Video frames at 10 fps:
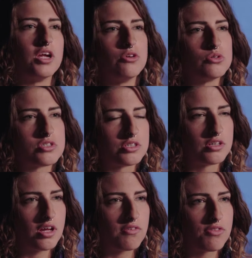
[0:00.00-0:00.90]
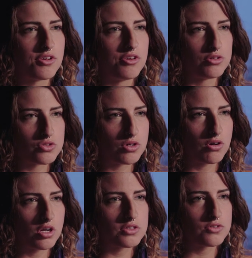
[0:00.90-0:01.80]
Wait, you still have the news
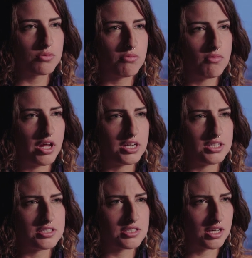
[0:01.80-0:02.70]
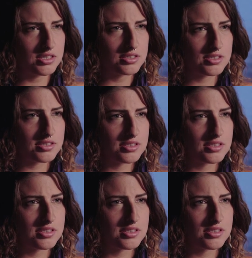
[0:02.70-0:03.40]
recordings from 96?